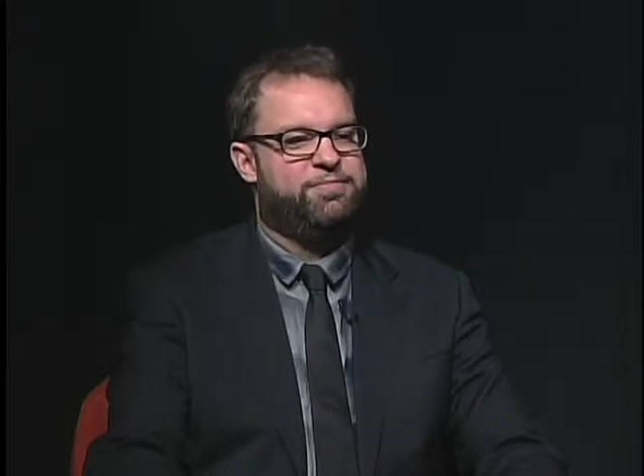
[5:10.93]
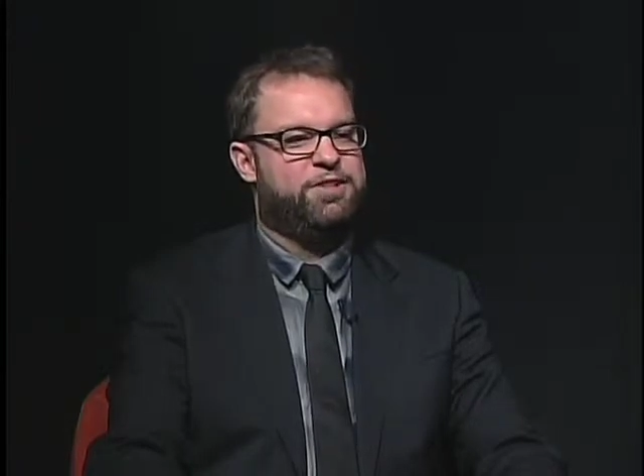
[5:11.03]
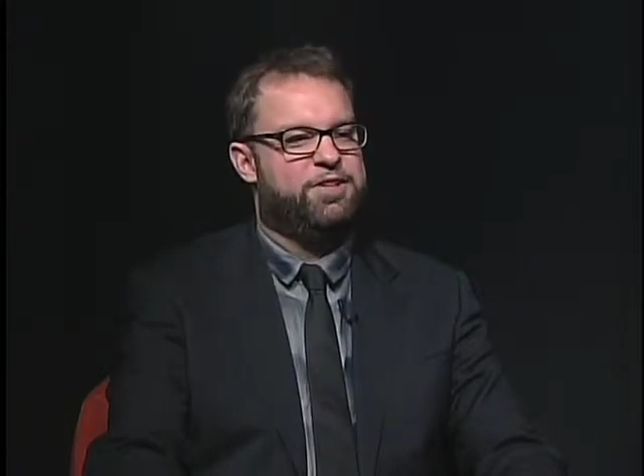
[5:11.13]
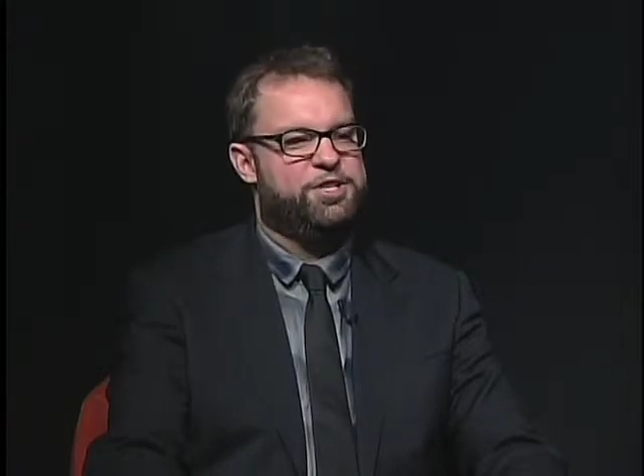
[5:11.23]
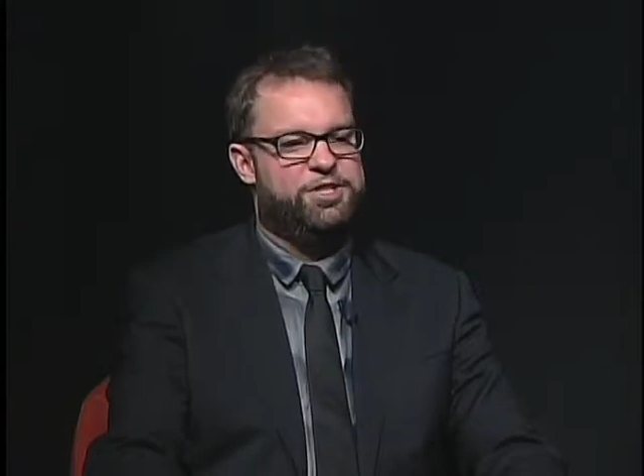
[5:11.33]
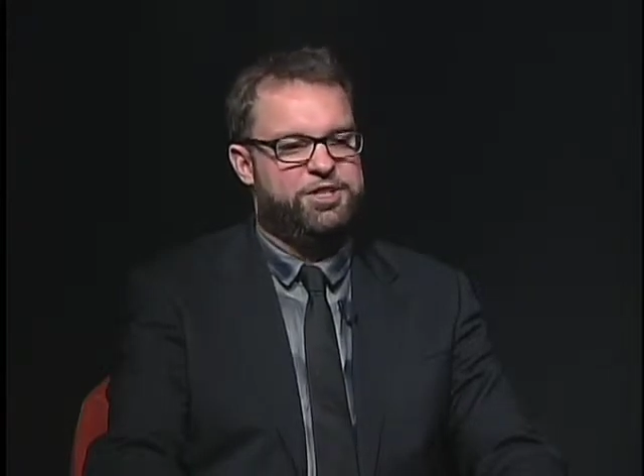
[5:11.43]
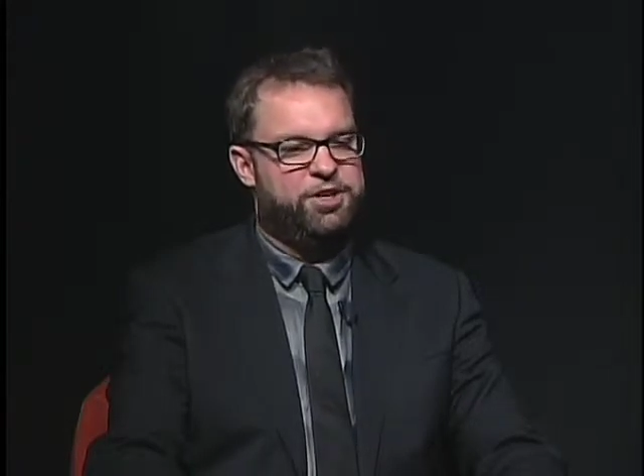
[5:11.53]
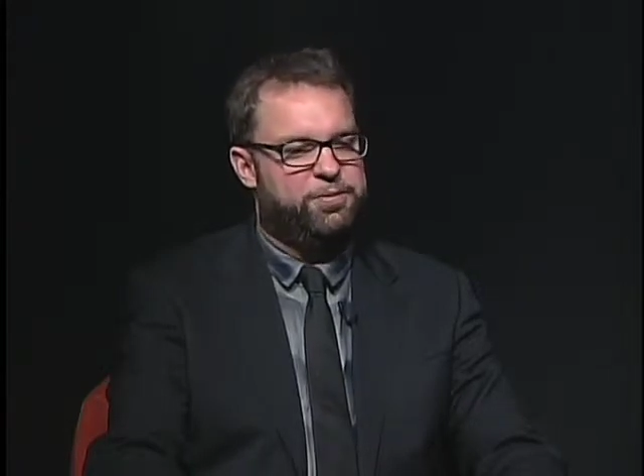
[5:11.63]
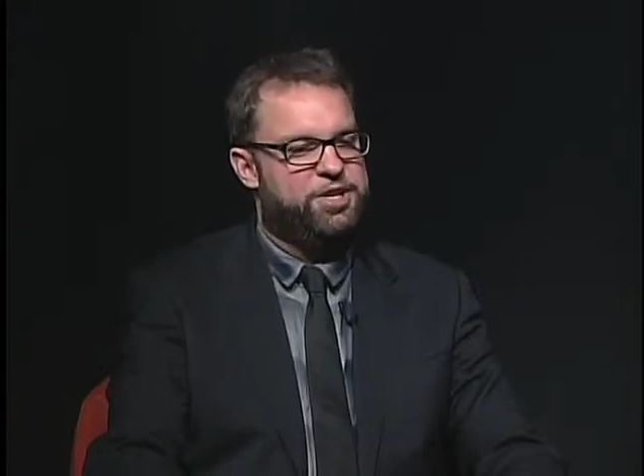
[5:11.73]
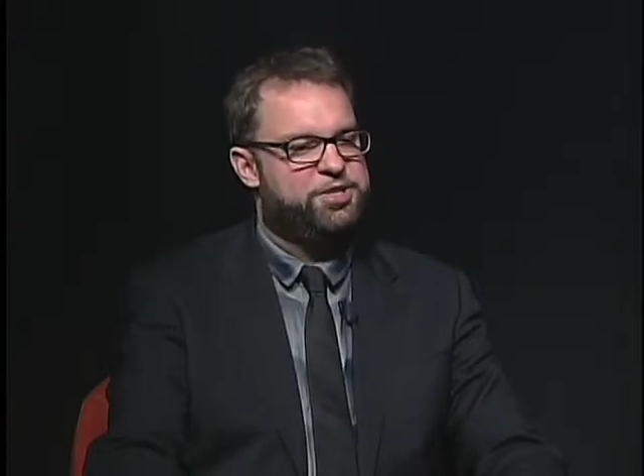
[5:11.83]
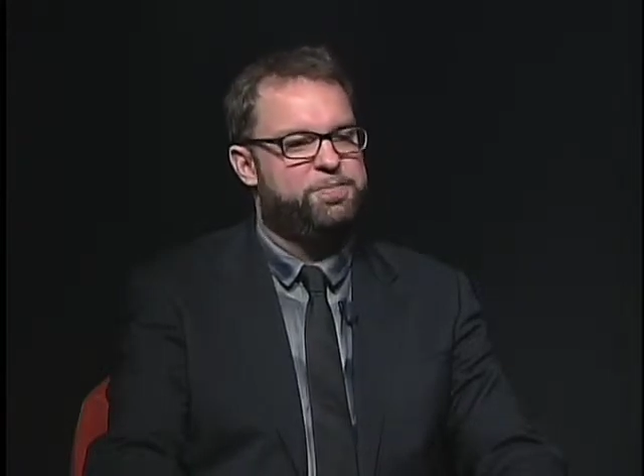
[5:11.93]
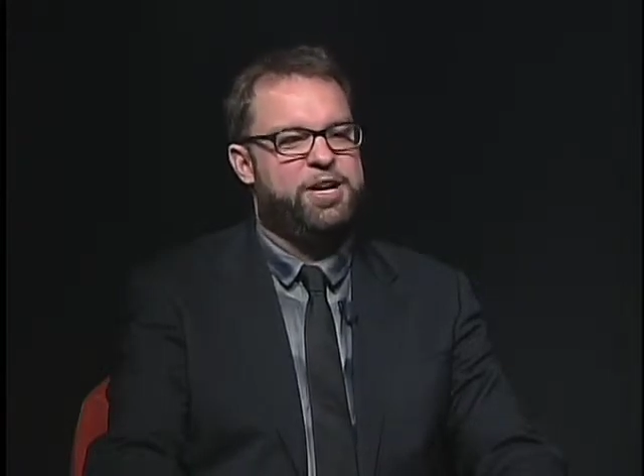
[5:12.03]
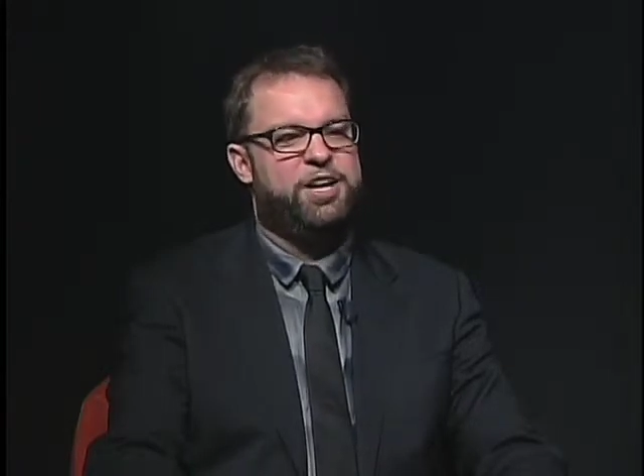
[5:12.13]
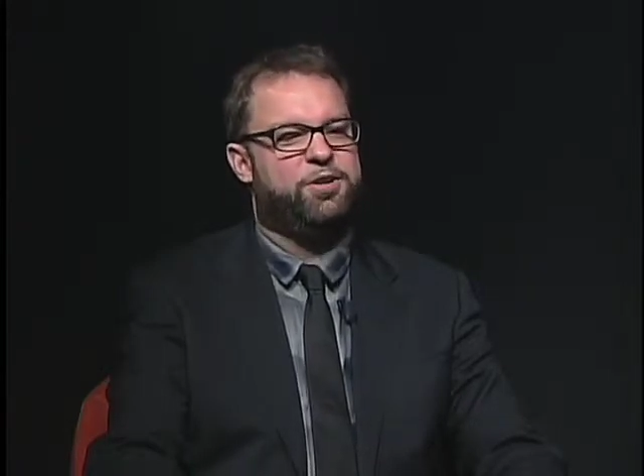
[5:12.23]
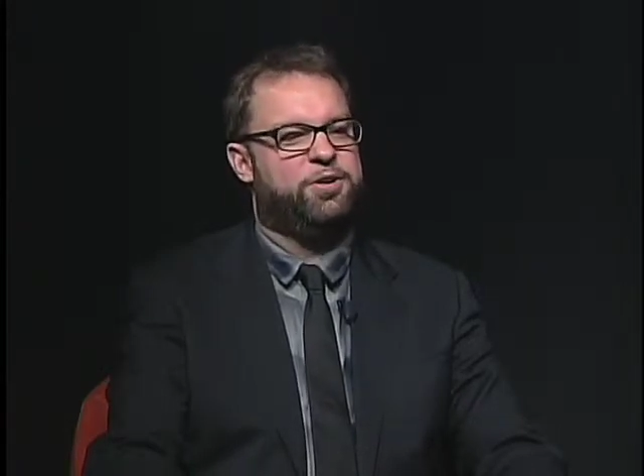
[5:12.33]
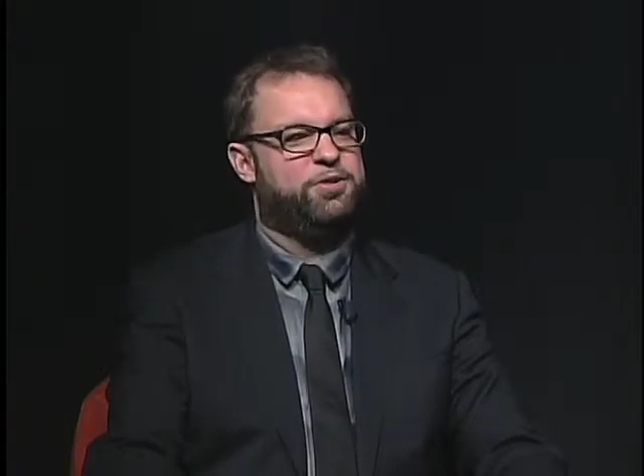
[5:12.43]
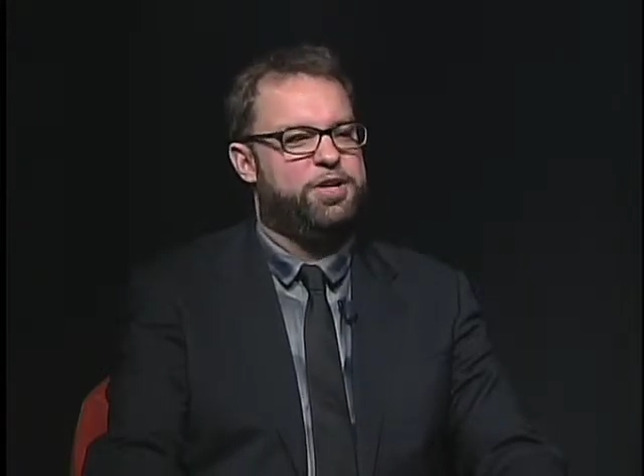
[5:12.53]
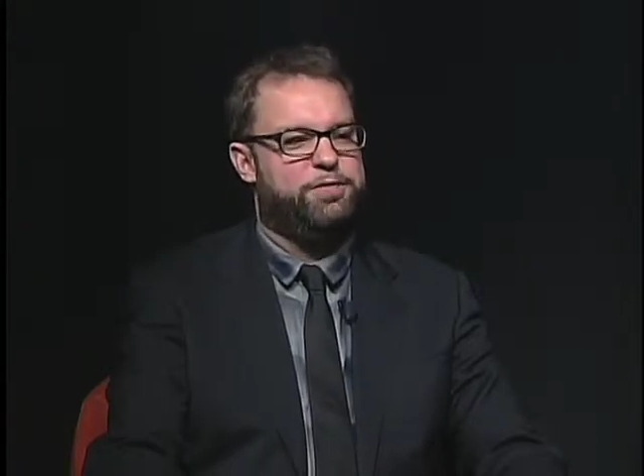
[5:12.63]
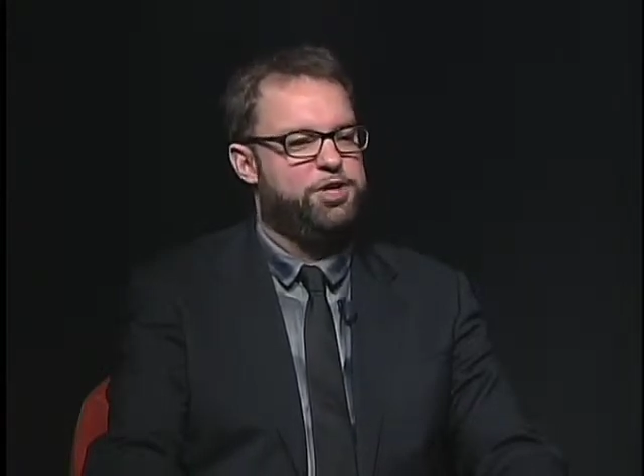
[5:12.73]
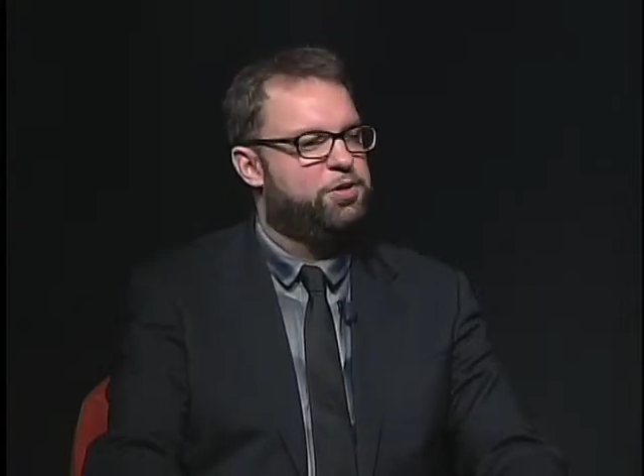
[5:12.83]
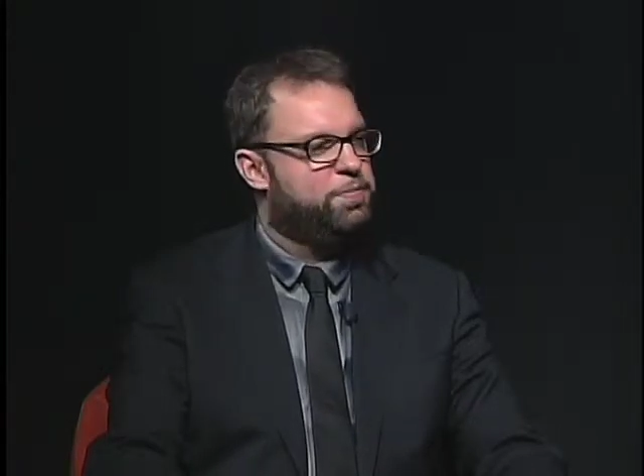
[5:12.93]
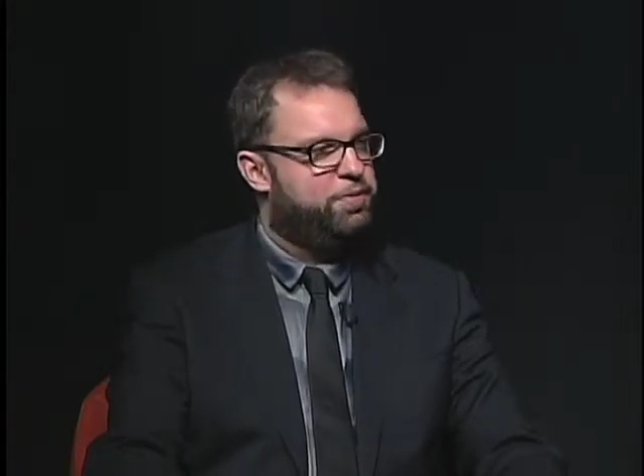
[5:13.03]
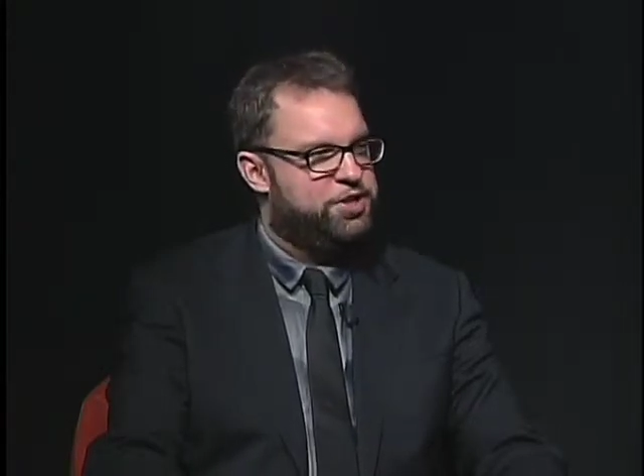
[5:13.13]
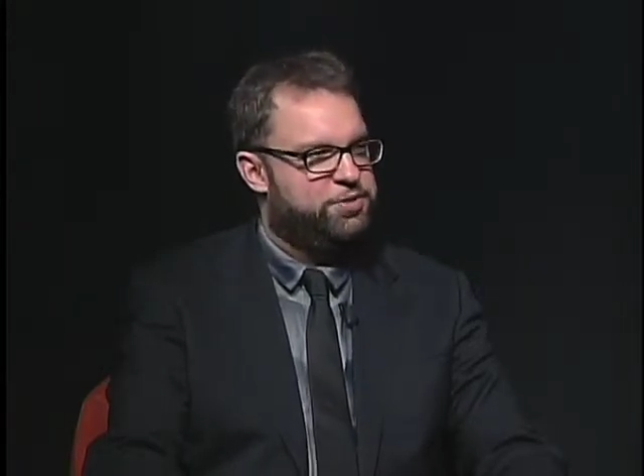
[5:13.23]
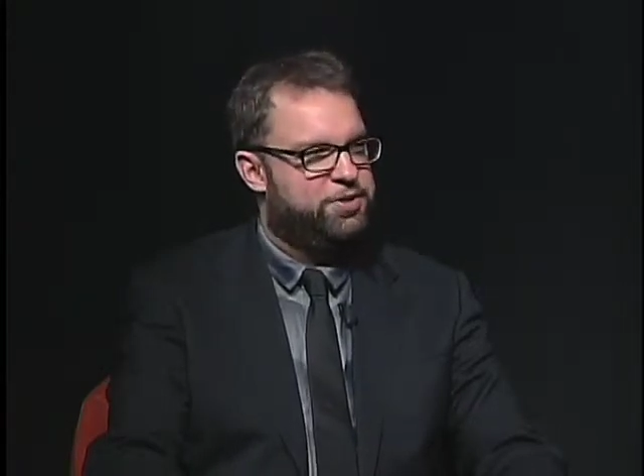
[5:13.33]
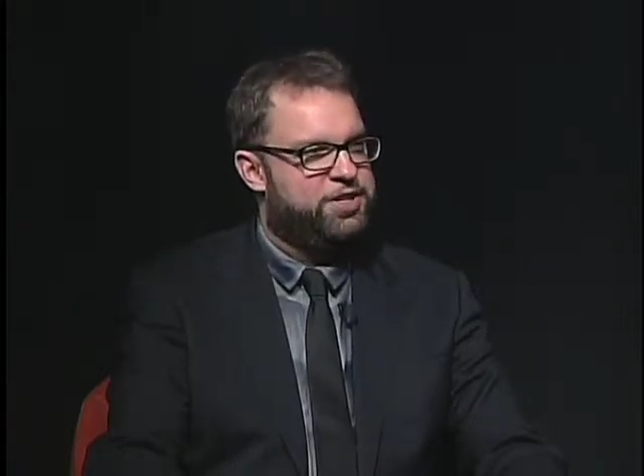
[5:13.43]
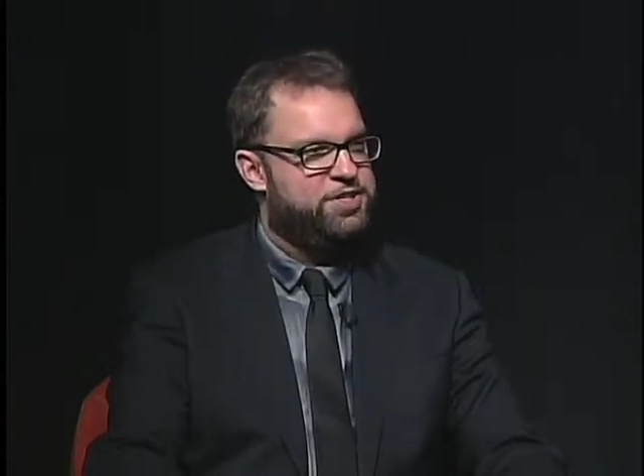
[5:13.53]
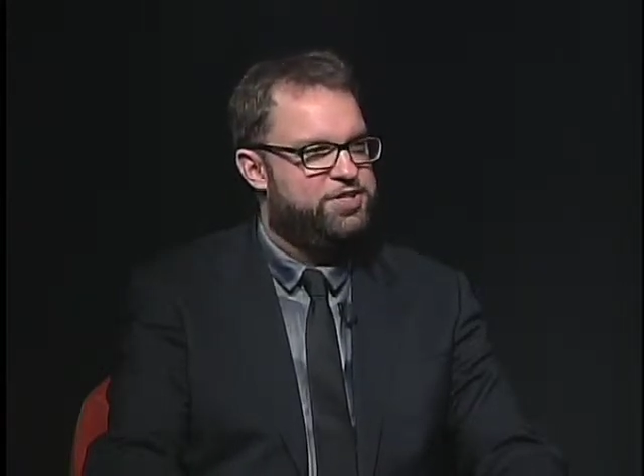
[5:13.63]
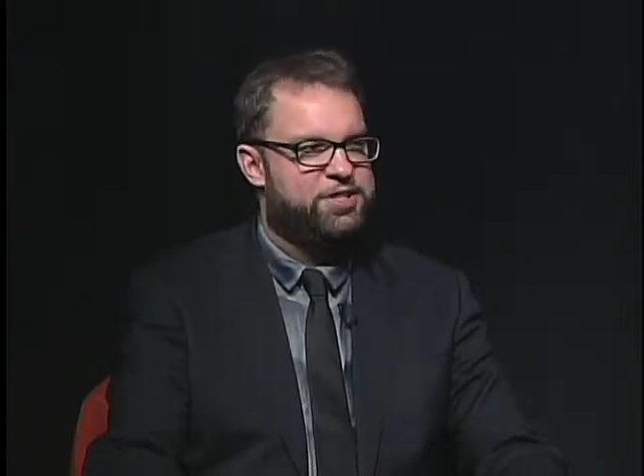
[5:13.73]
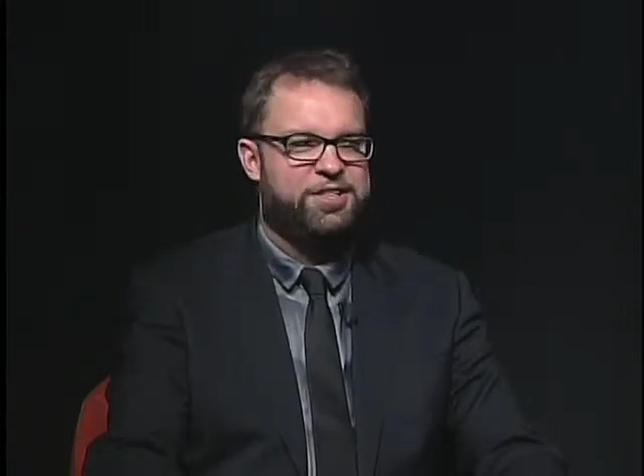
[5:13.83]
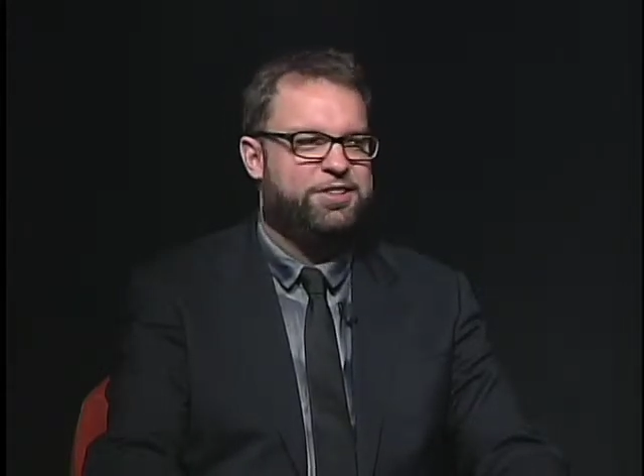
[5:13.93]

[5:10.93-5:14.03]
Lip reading: listing their resume or giving you a press release,